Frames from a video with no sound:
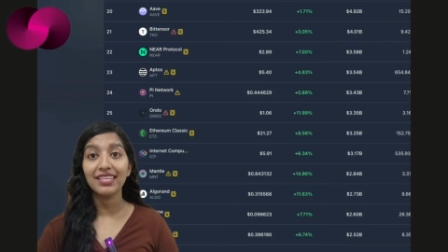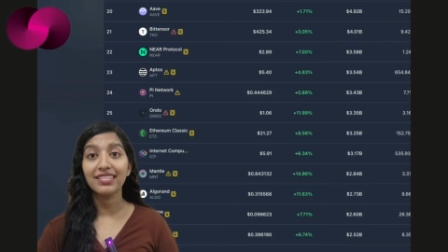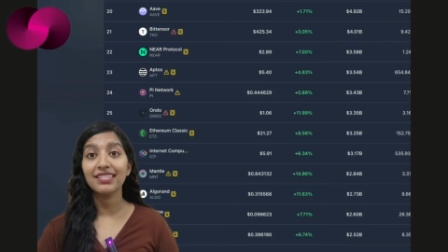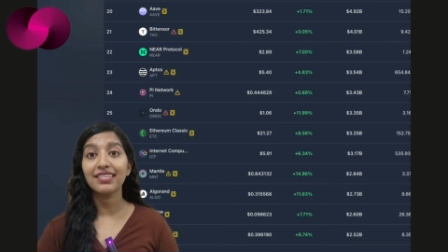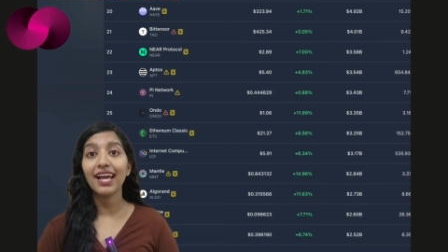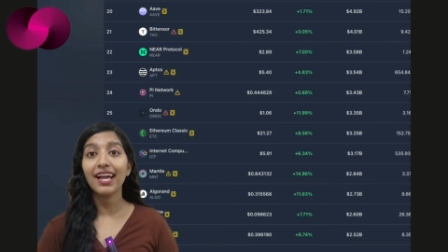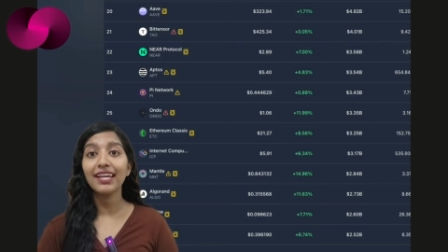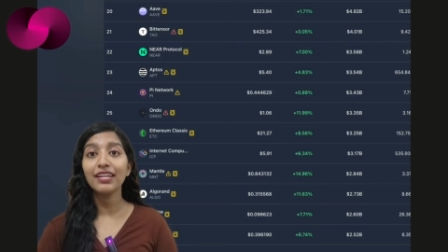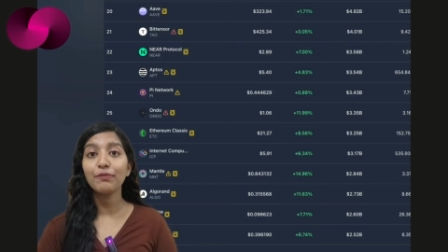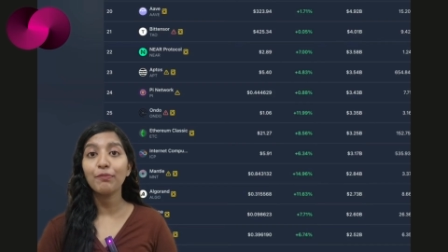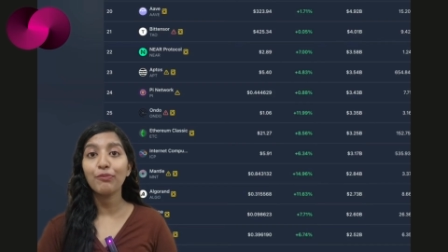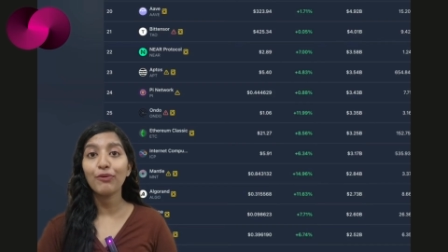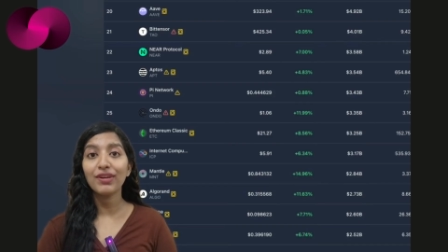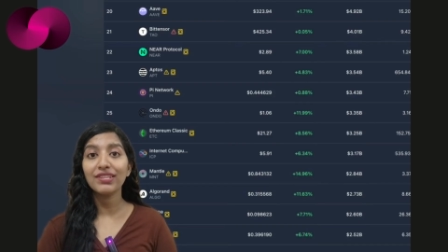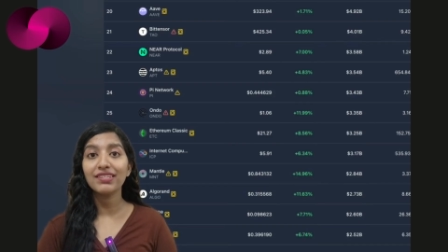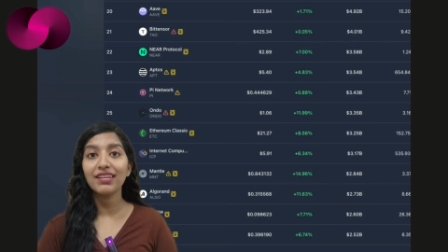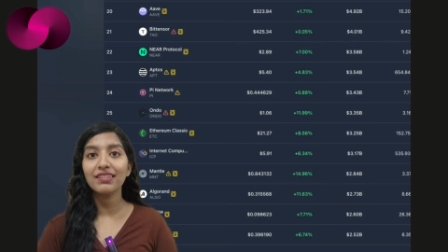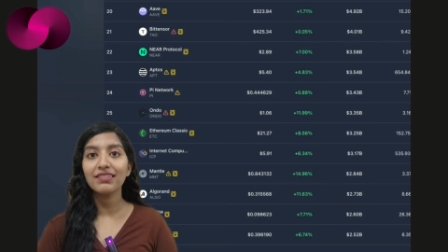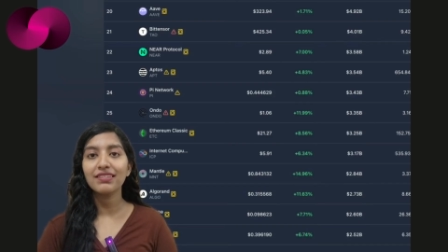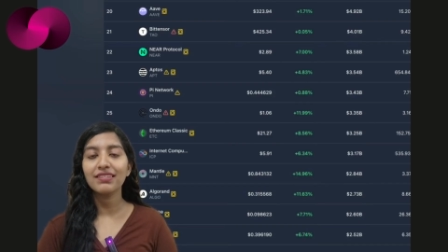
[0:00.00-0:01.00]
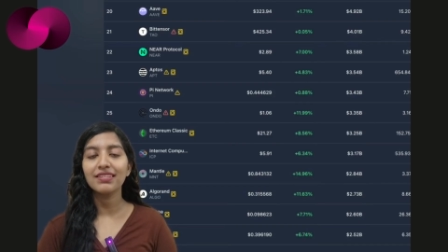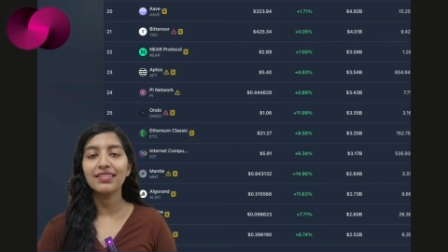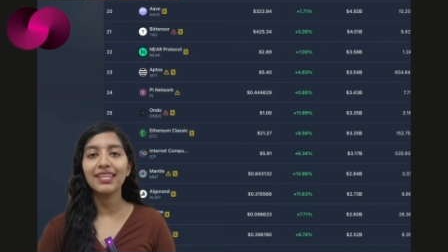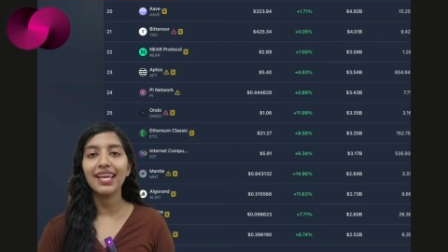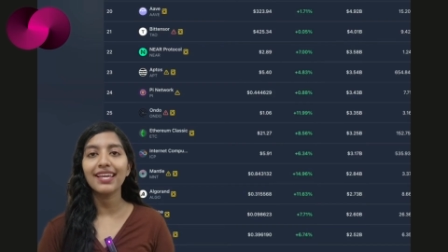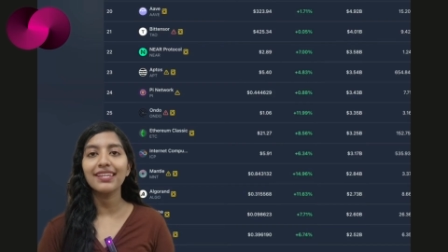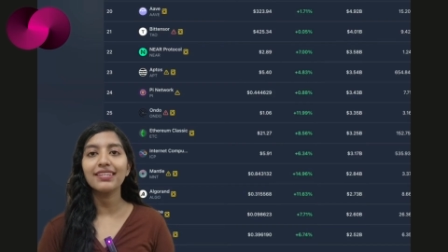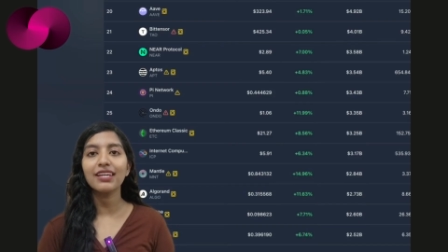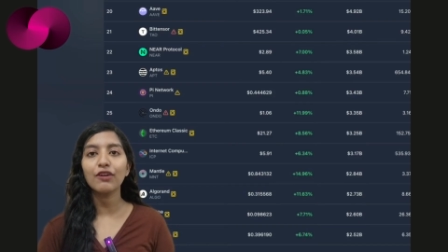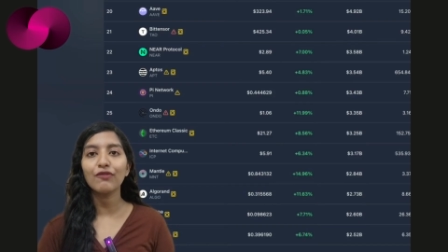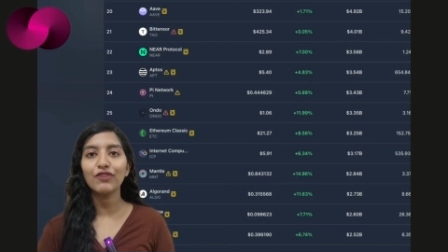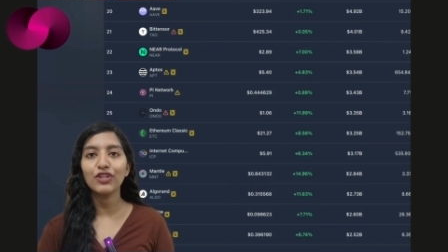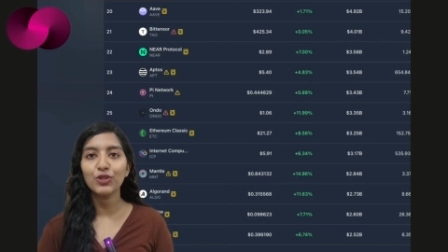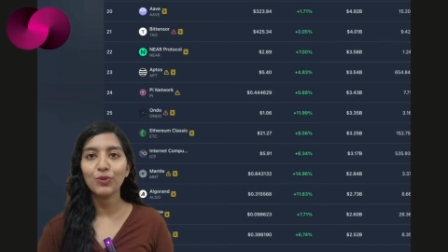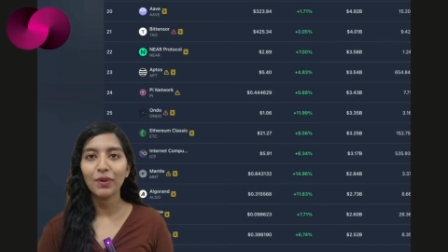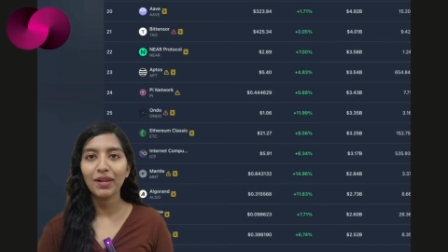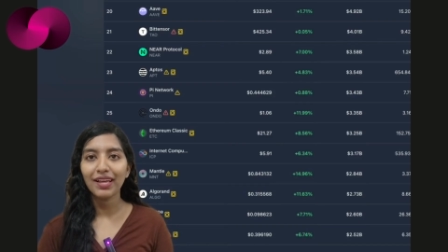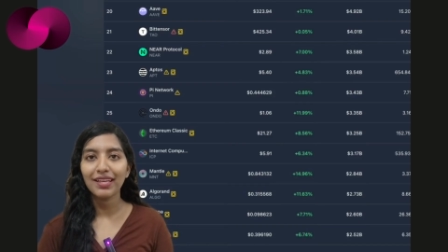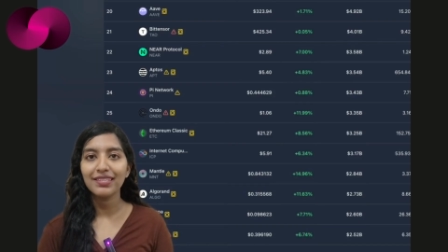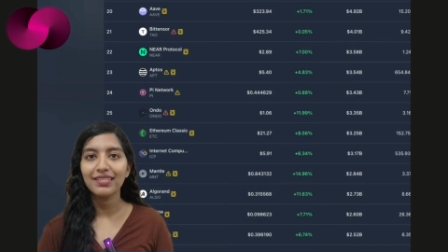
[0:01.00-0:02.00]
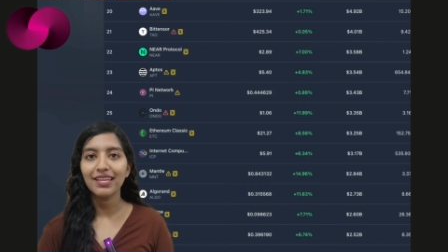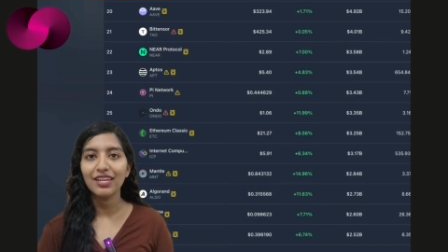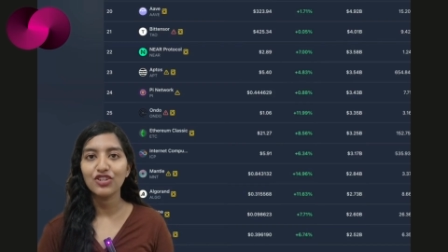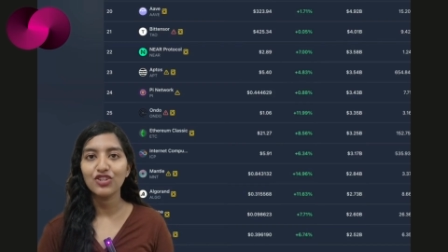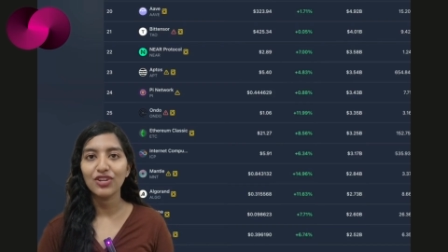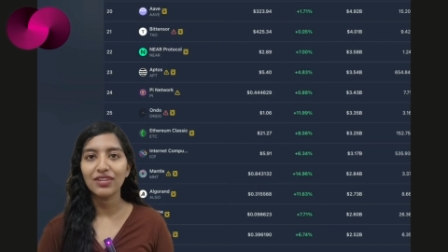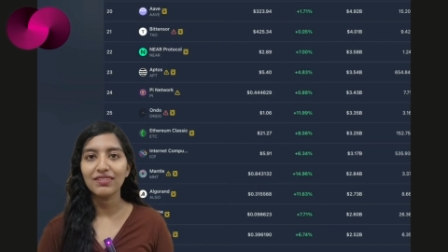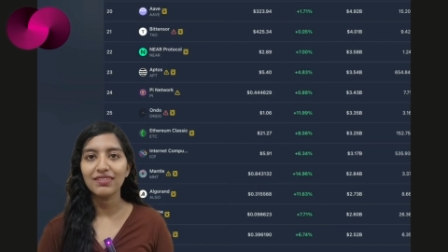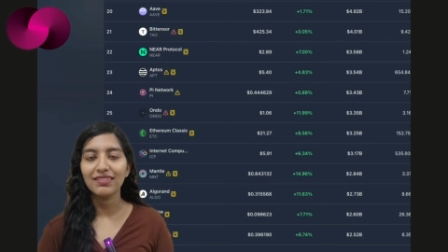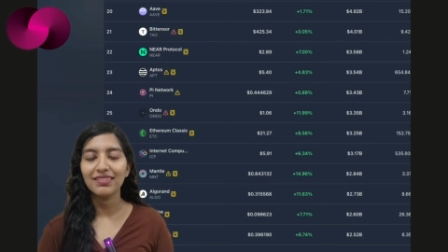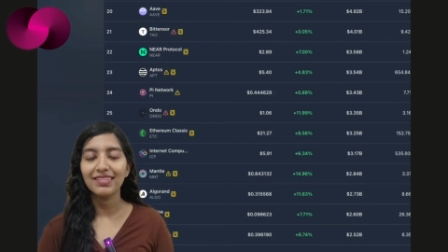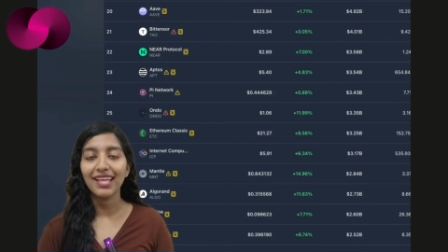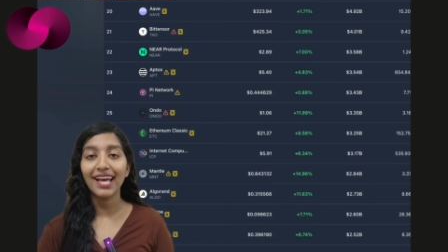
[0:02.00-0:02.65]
the site presents data visualizations